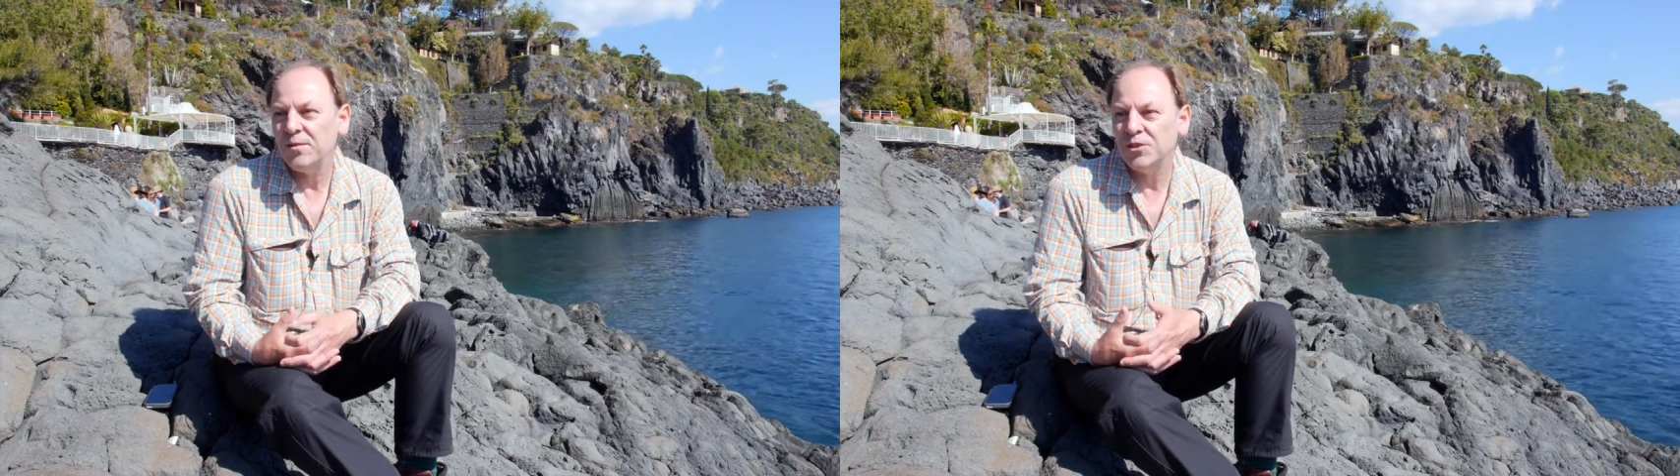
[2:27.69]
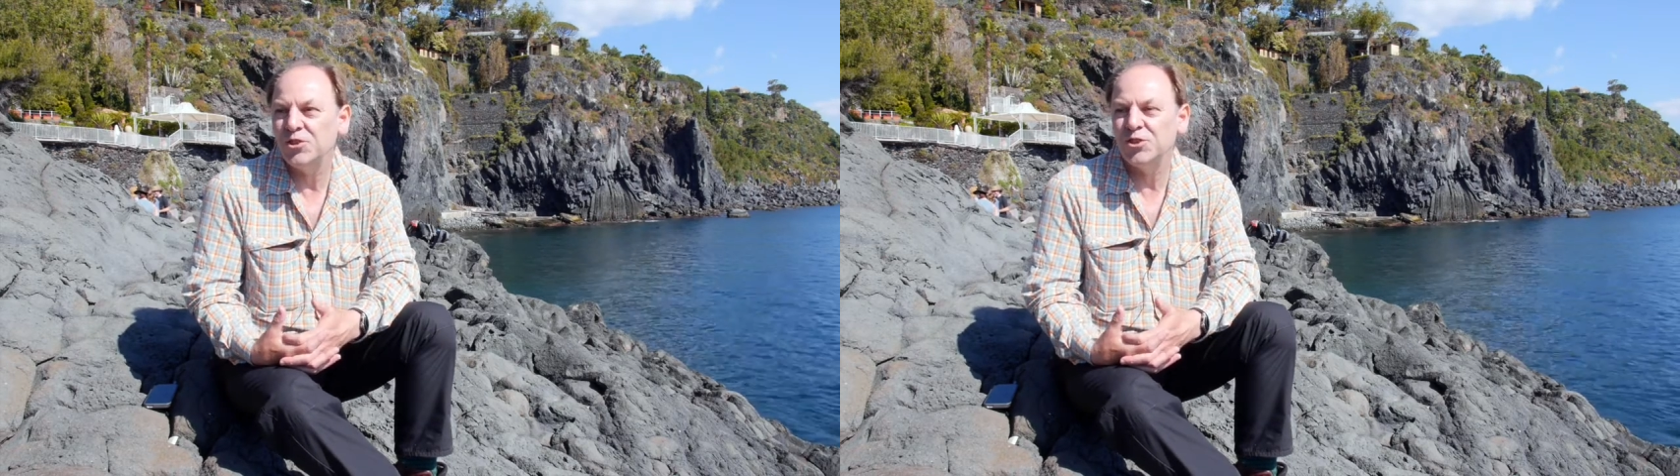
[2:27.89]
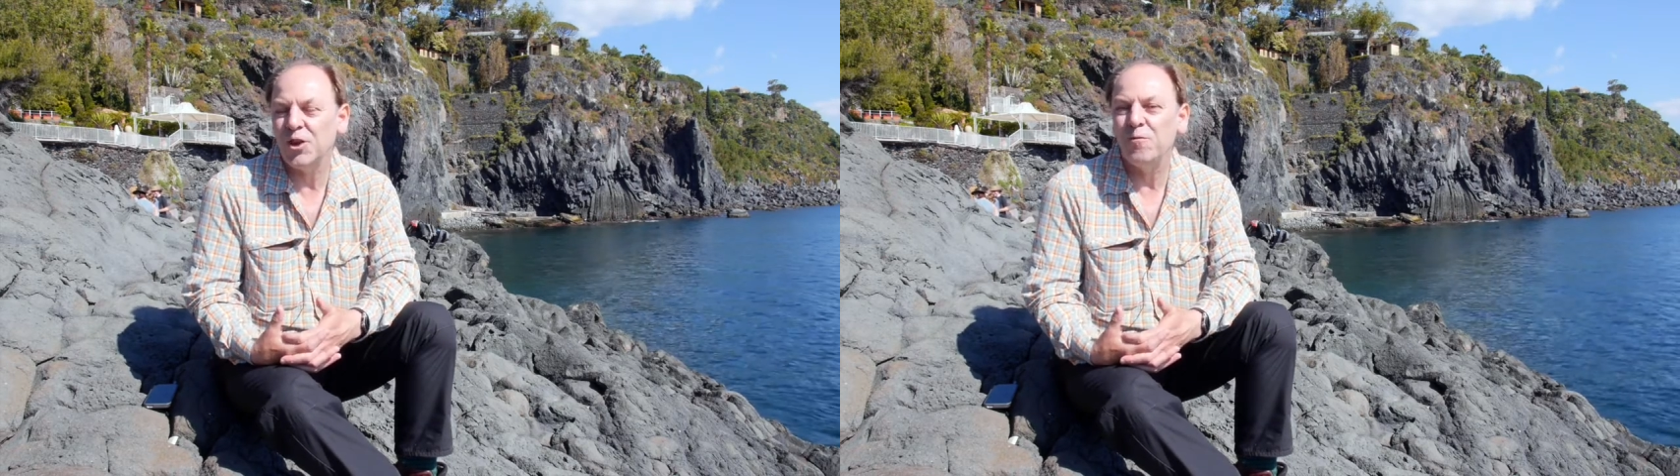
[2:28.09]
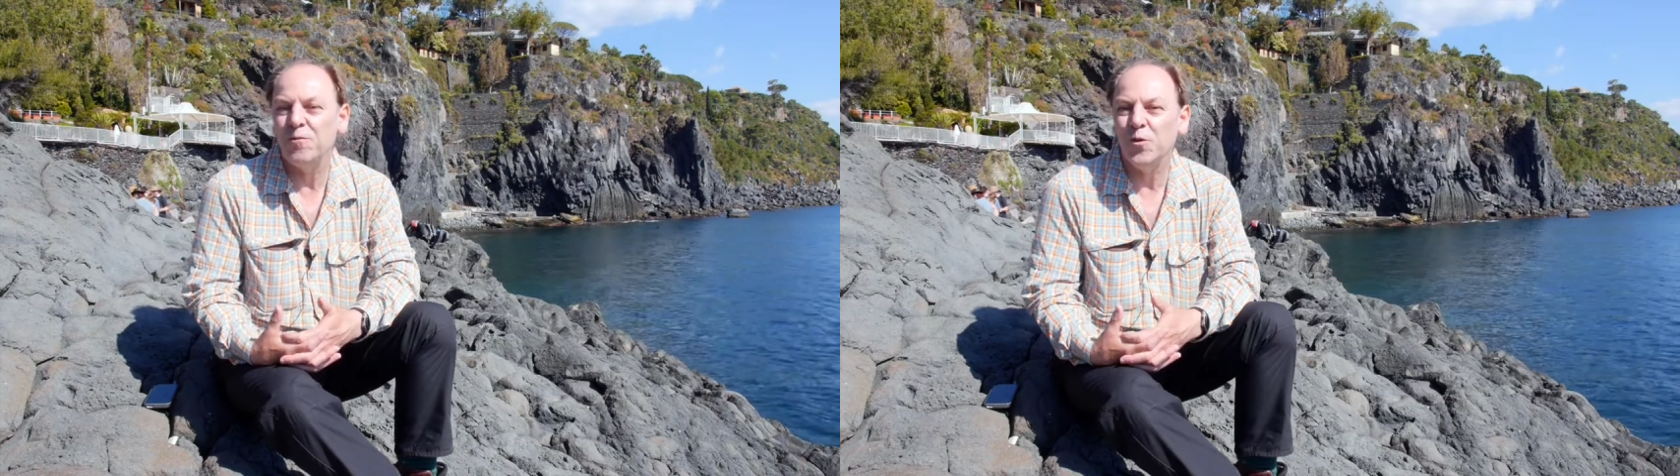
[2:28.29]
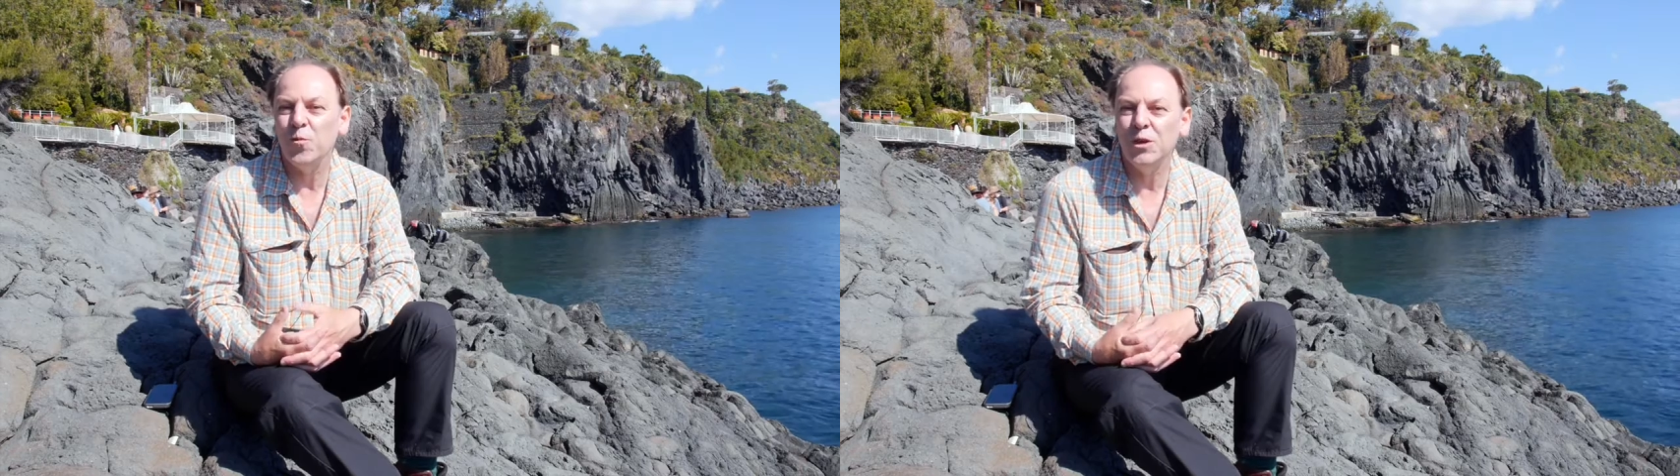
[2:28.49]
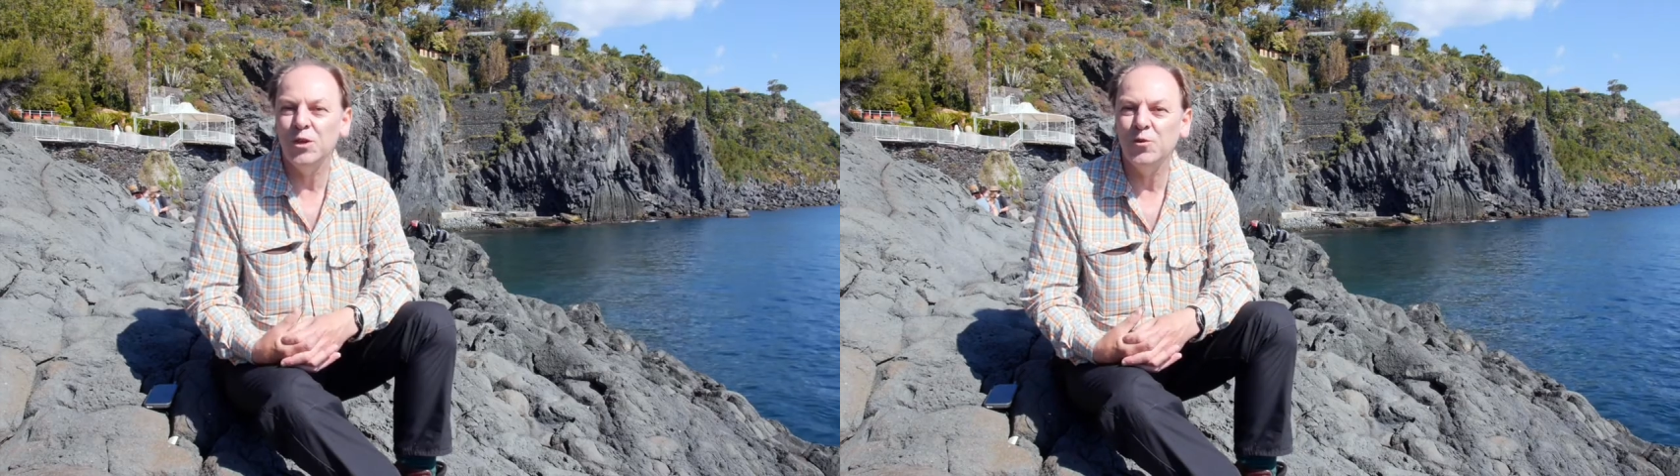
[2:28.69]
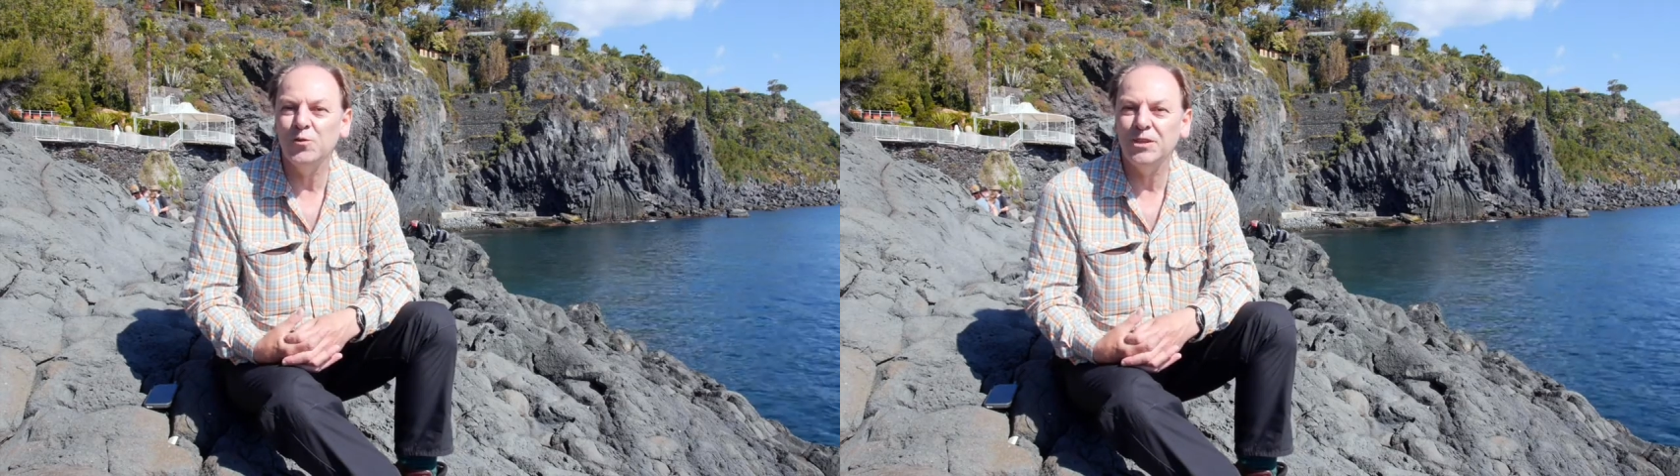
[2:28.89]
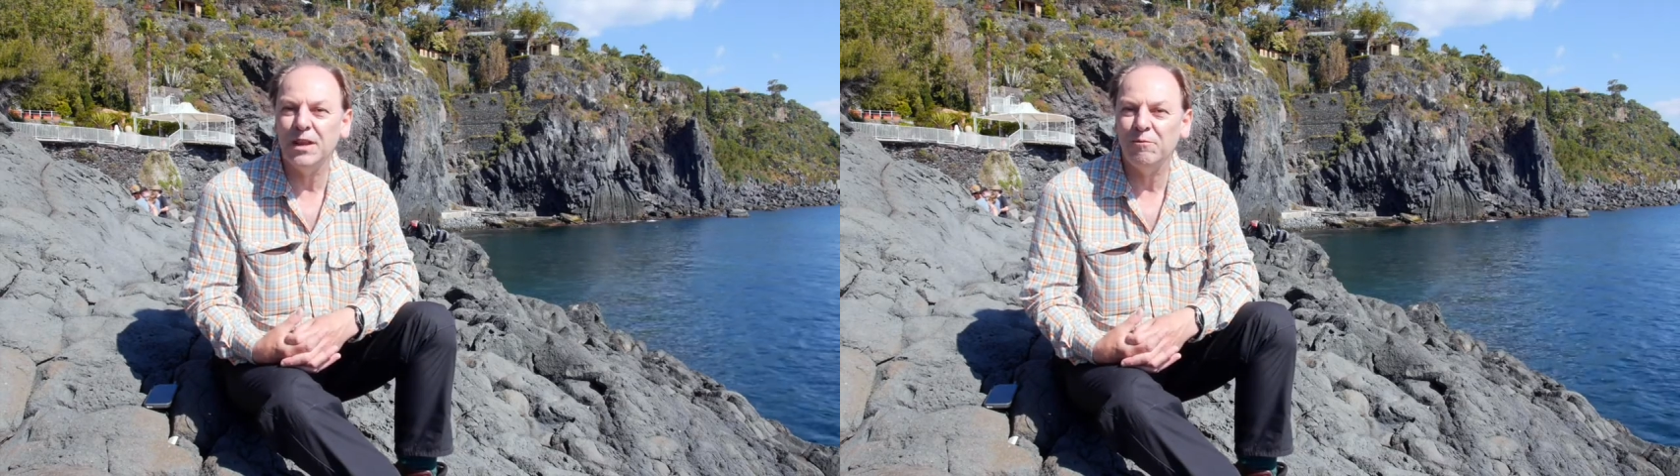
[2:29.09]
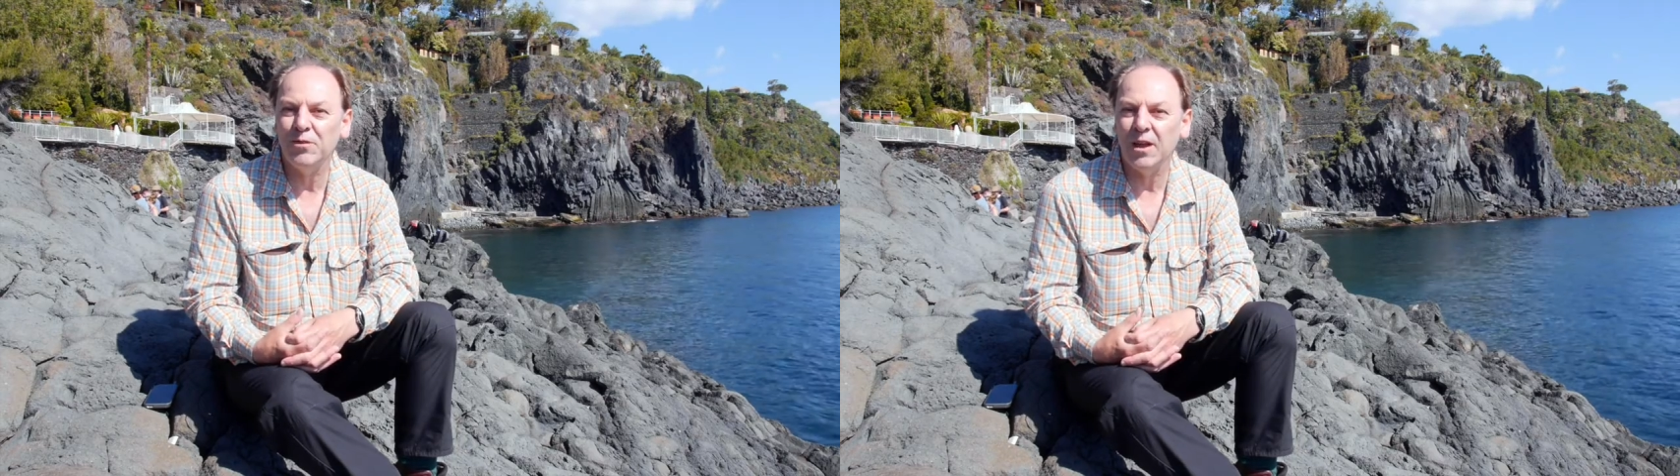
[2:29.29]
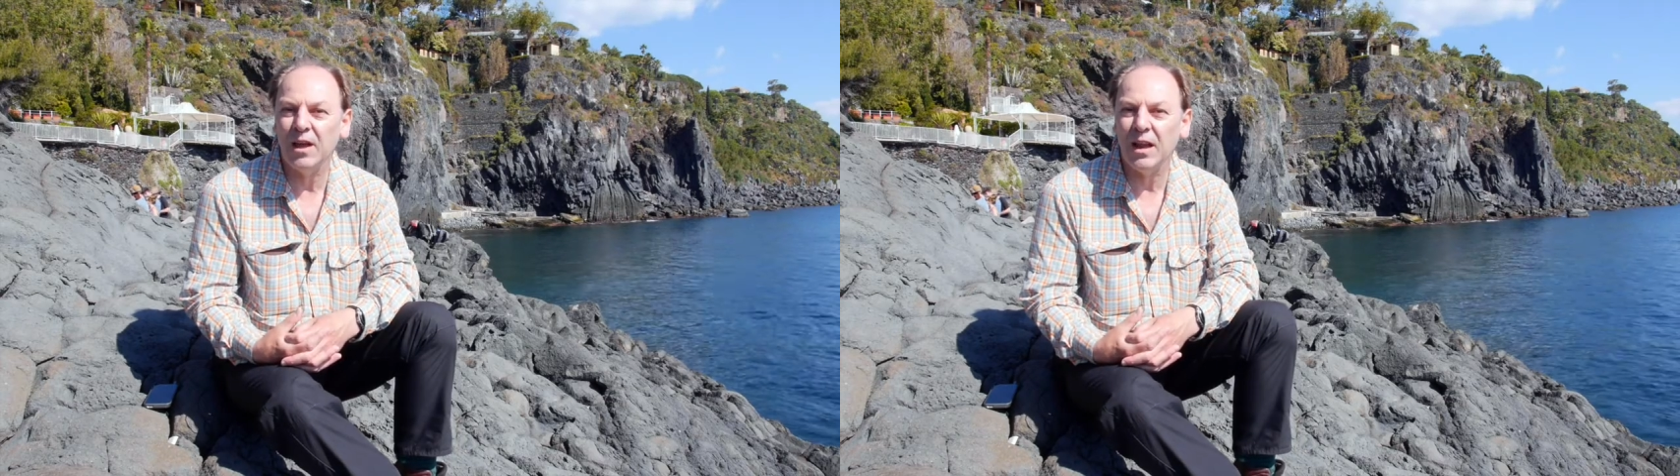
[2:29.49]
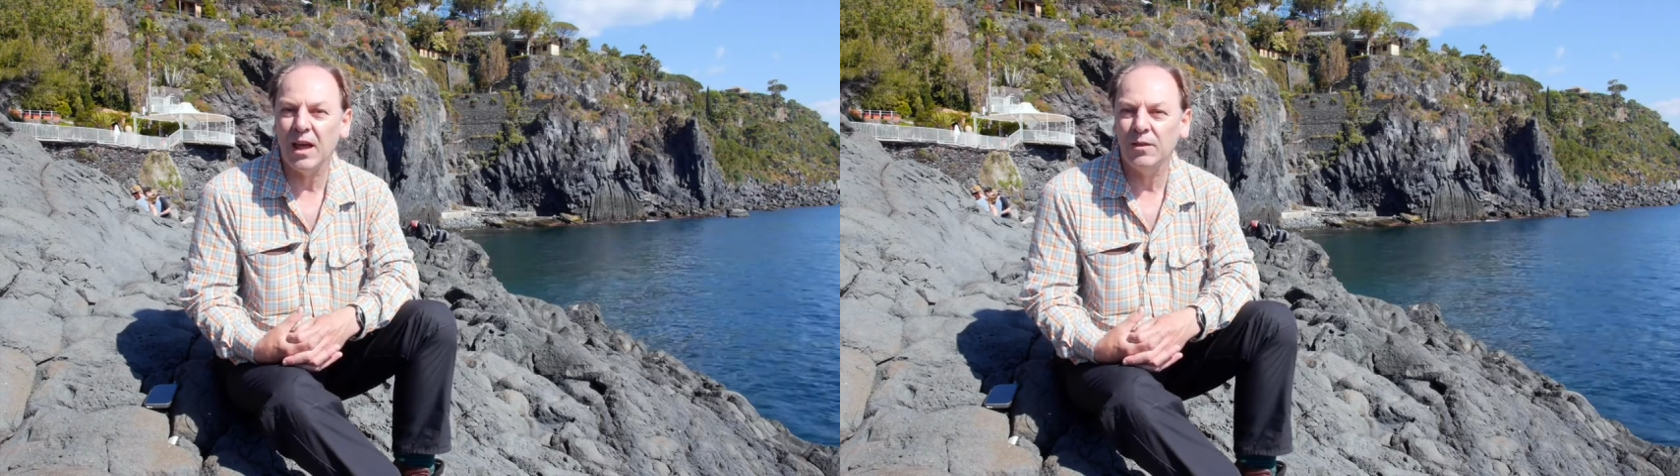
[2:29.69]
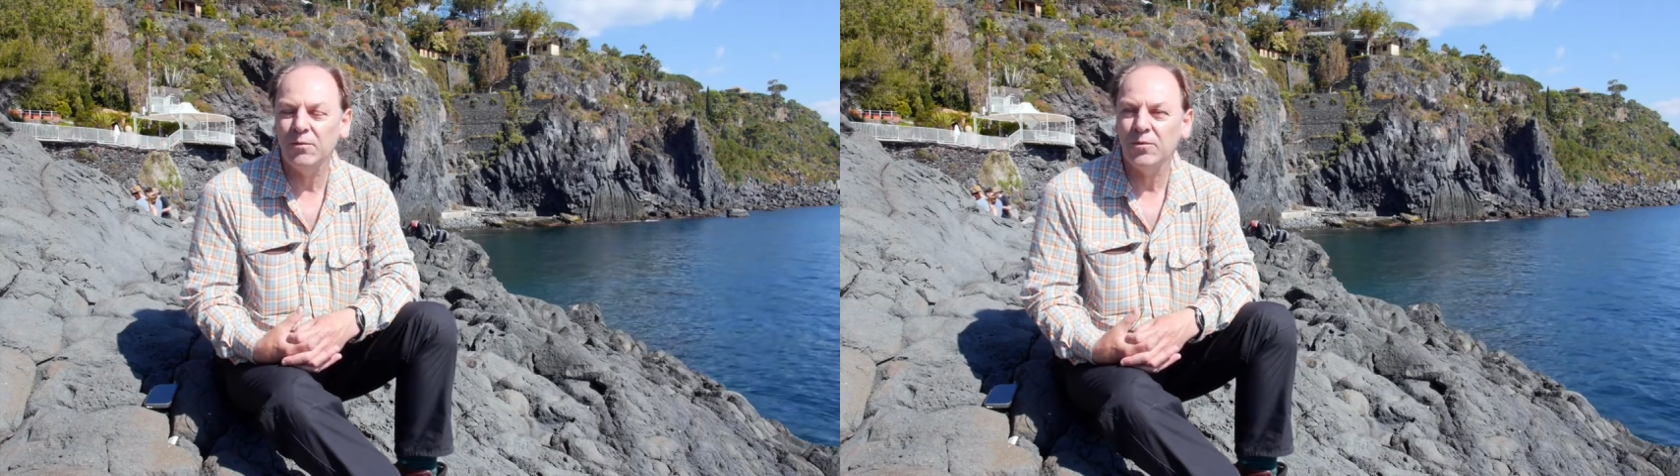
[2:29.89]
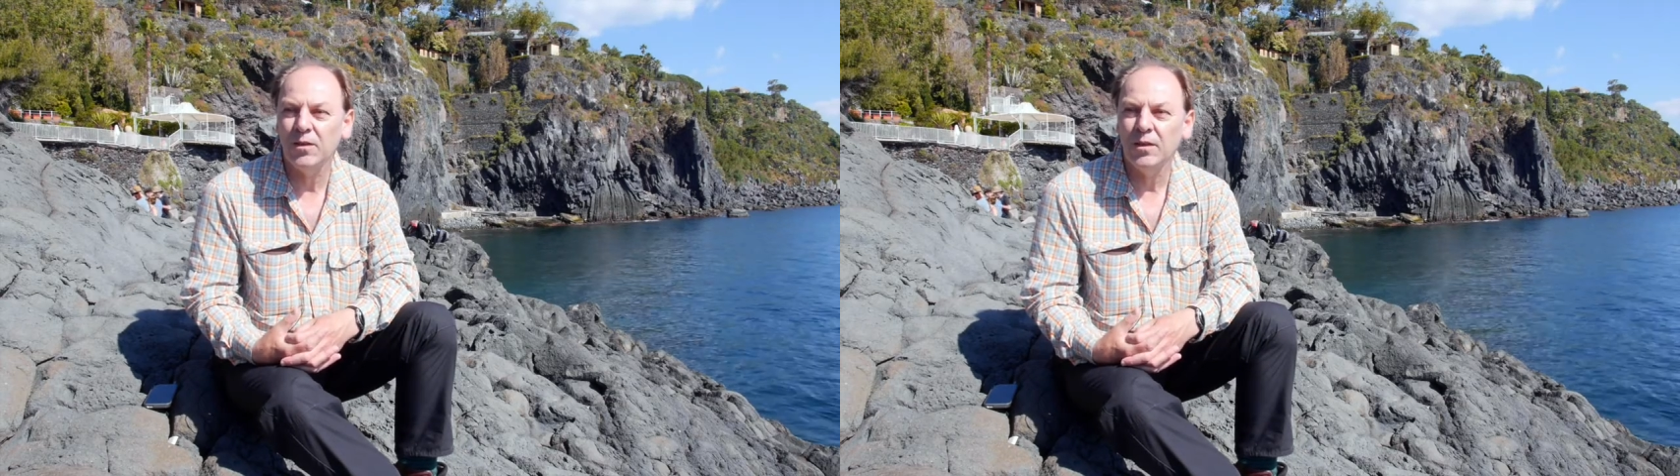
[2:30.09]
the stuff that we use in everyday life,